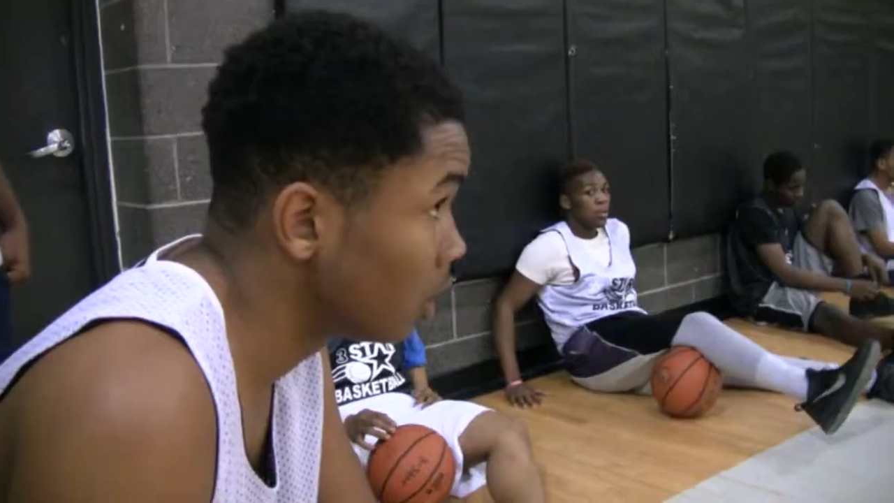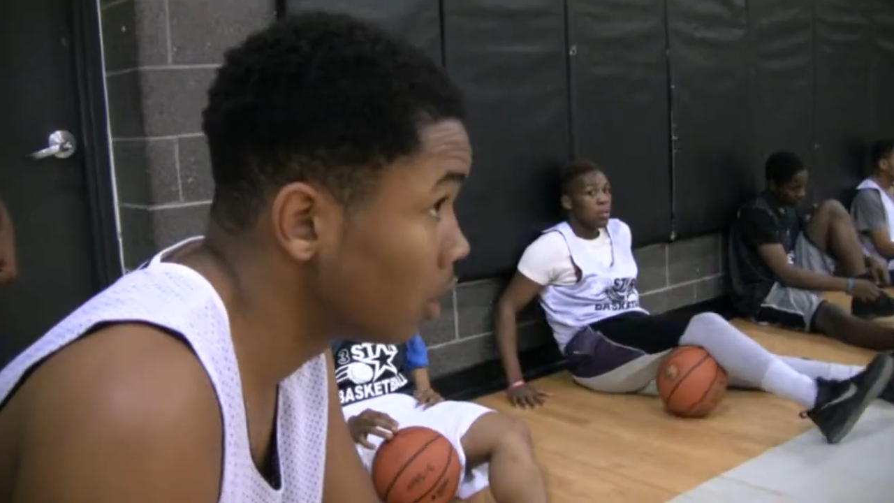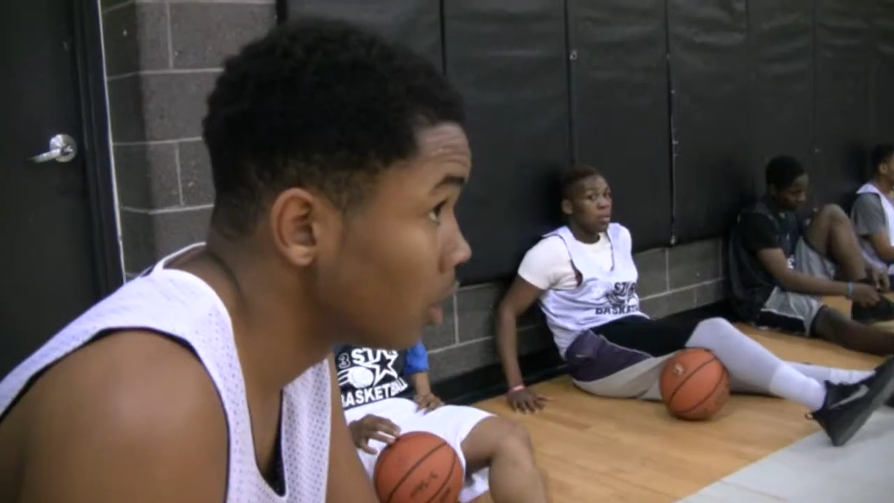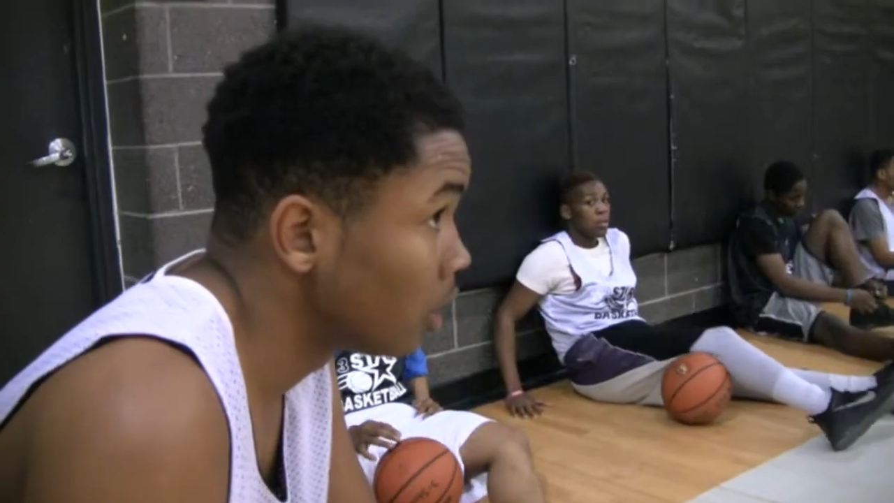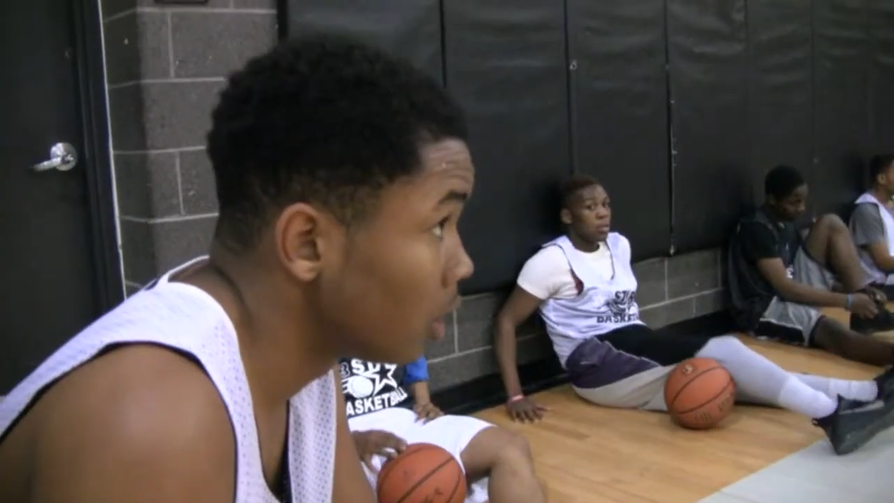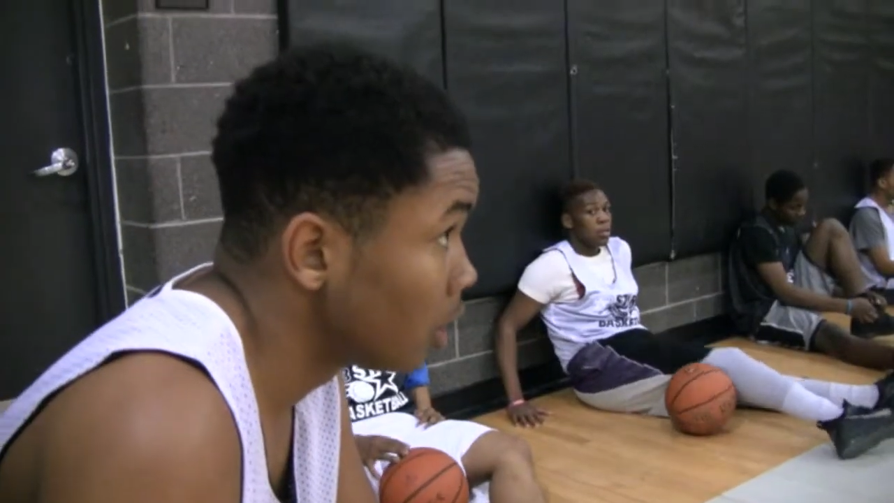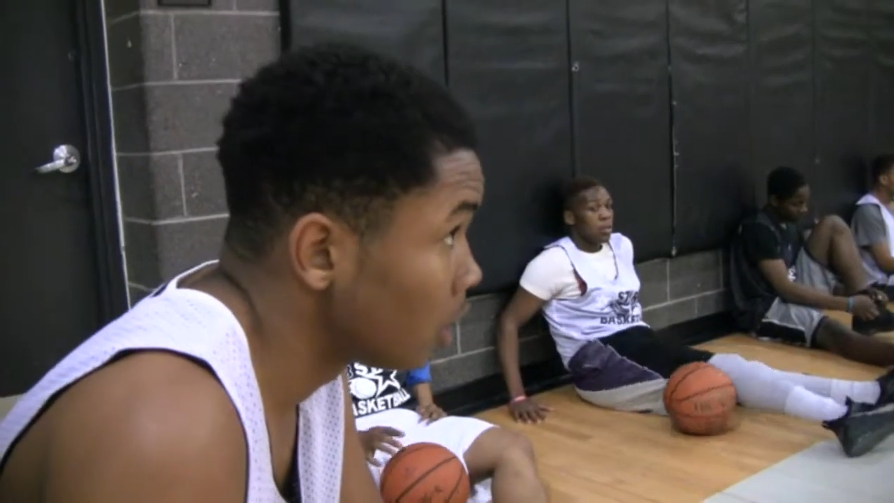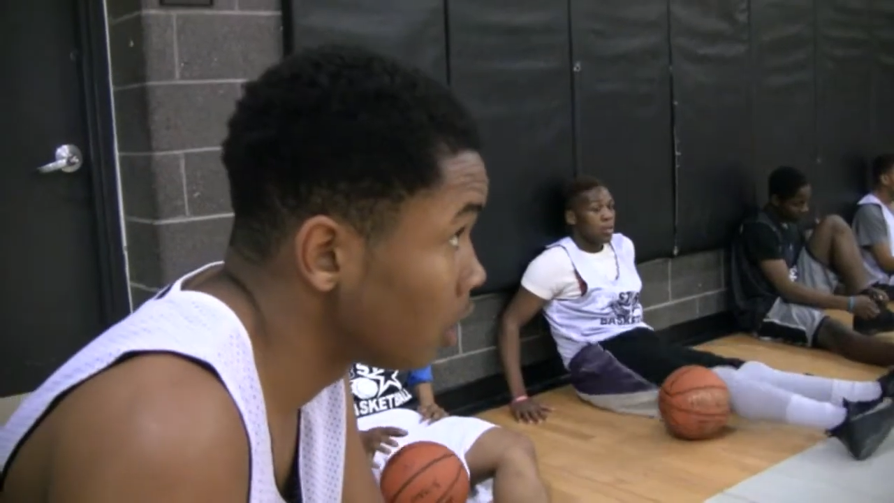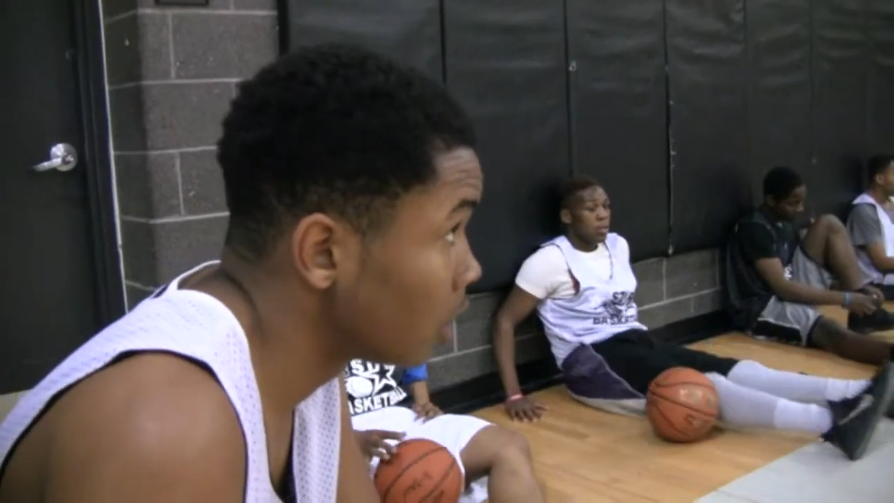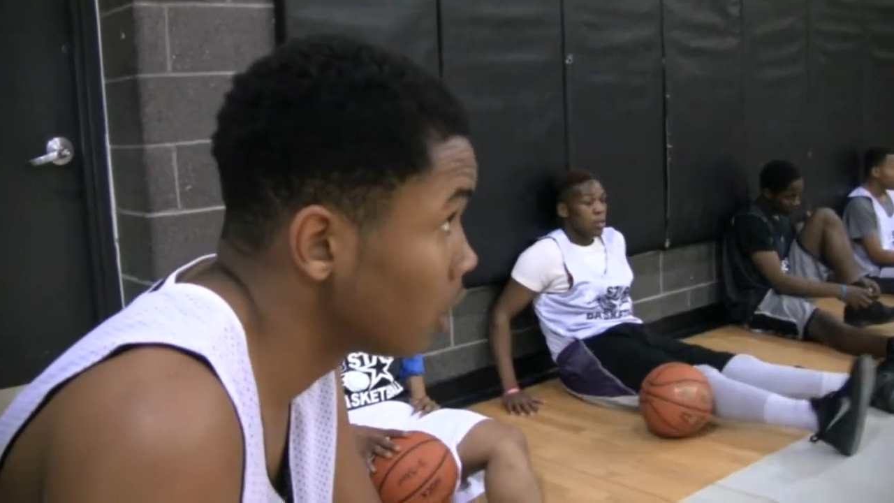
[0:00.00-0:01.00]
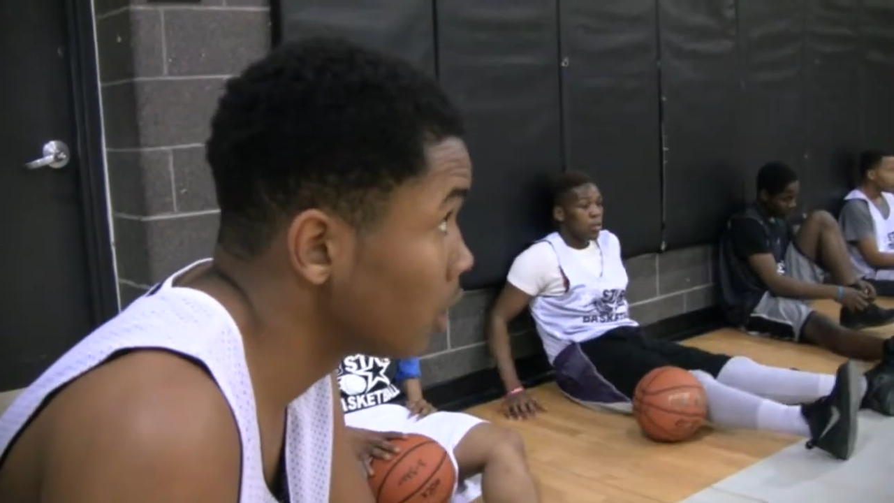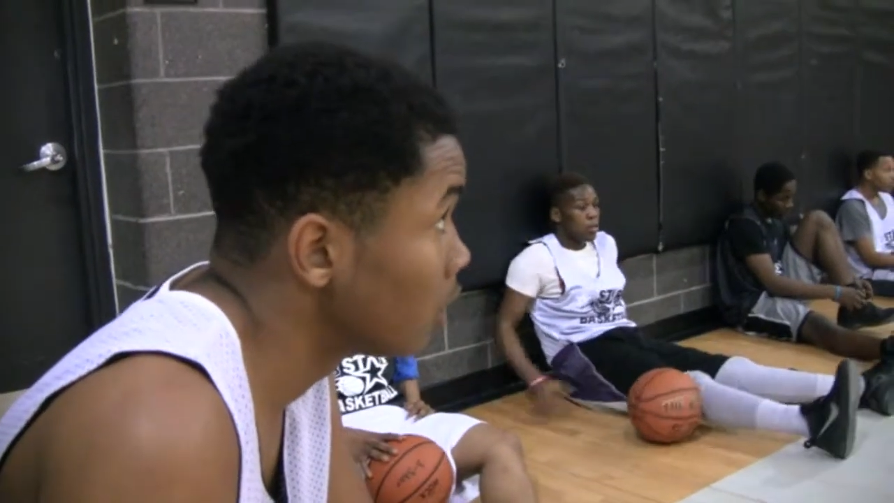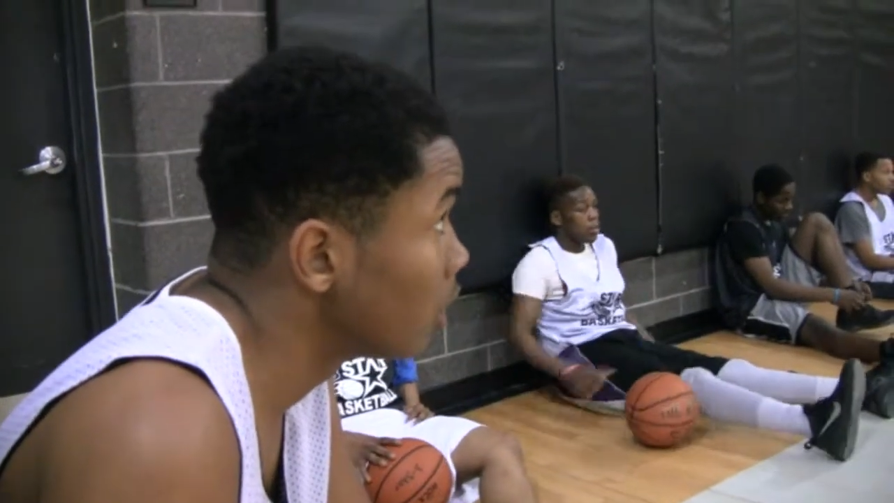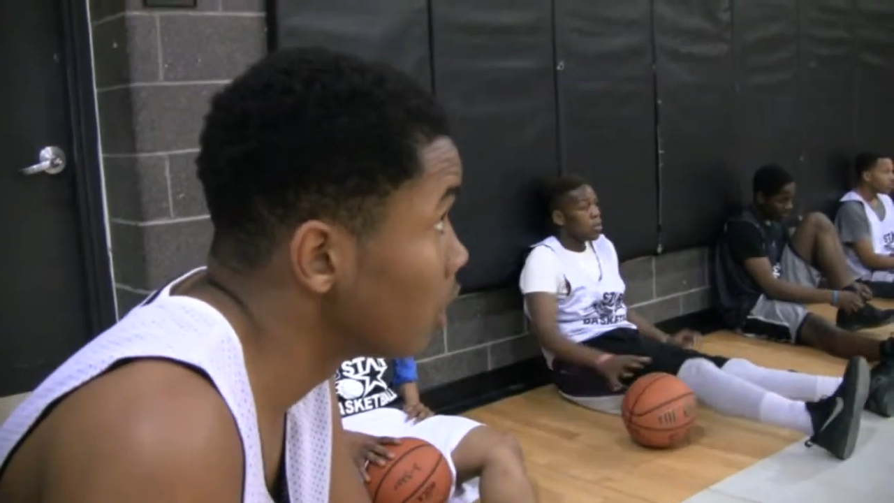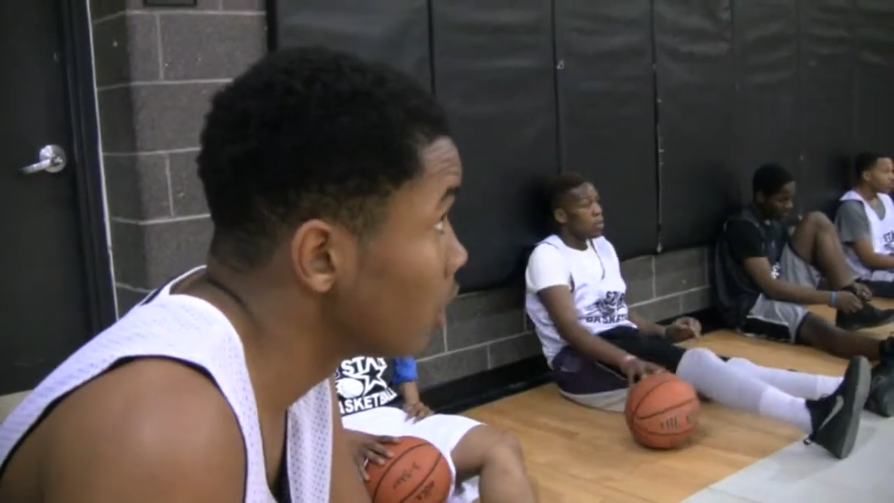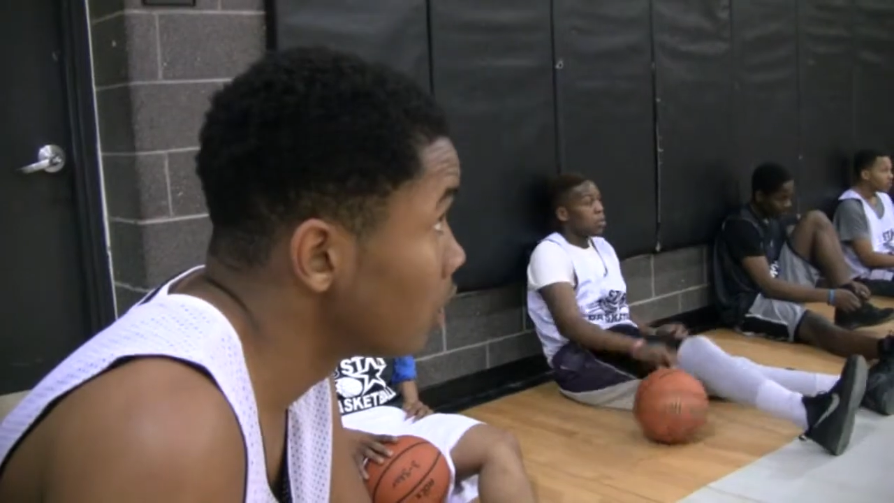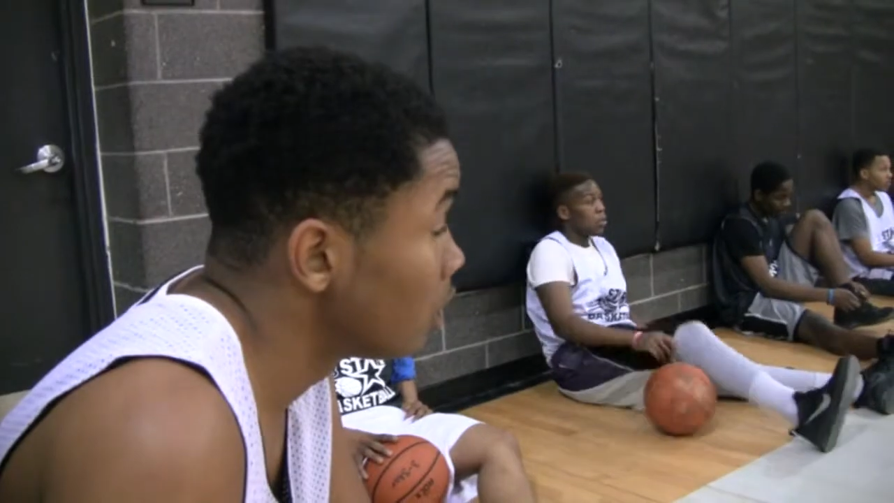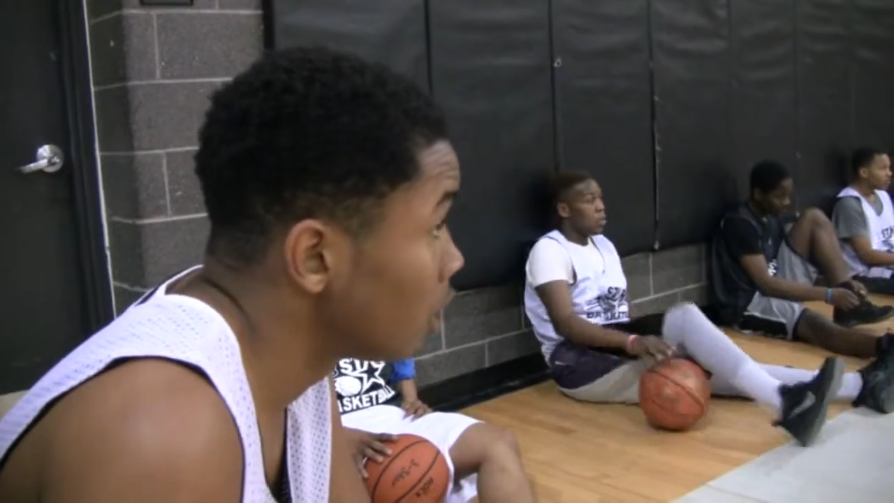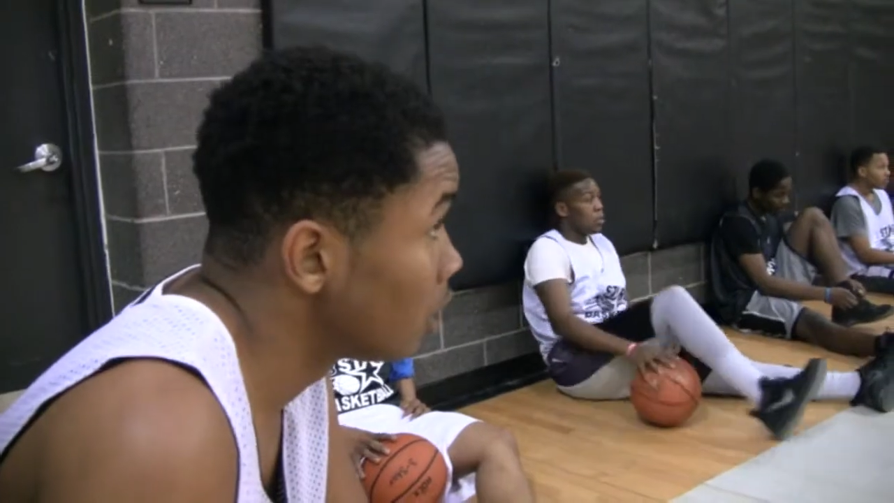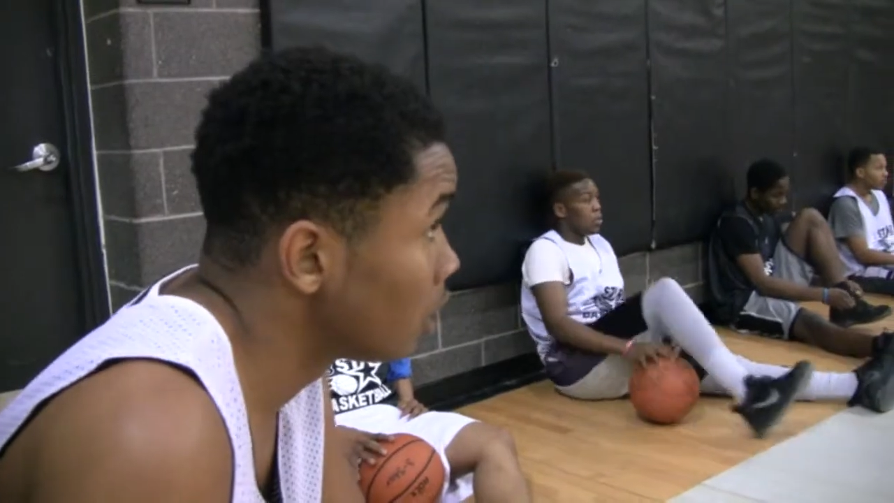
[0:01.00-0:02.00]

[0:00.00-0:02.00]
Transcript: of your boys are out there dying. It